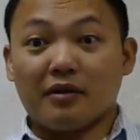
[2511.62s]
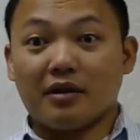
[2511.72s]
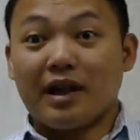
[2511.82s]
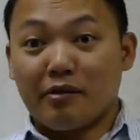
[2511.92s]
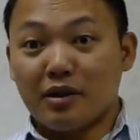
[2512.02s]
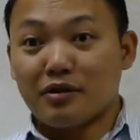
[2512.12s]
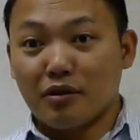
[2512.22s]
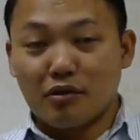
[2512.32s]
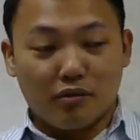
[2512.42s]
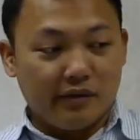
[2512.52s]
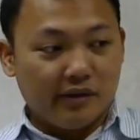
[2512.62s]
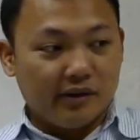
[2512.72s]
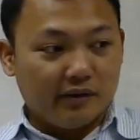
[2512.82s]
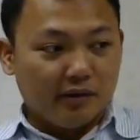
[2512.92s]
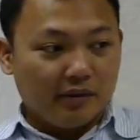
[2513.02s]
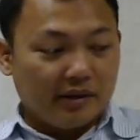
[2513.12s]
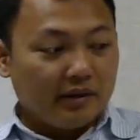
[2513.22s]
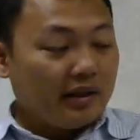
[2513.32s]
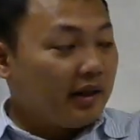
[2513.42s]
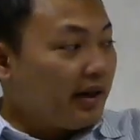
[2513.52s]
Directional derivatives.
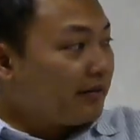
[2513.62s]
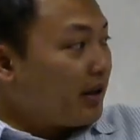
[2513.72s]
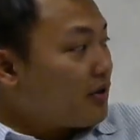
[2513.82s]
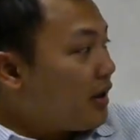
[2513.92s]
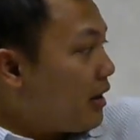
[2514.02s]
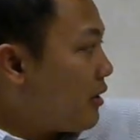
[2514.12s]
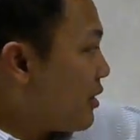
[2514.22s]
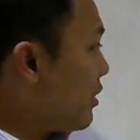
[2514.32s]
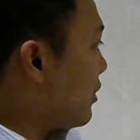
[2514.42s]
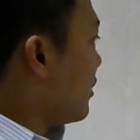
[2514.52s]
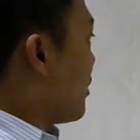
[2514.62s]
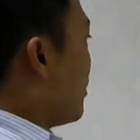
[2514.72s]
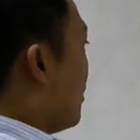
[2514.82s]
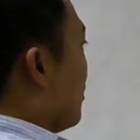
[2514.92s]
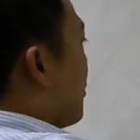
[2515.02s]
If tangent line horizontal, it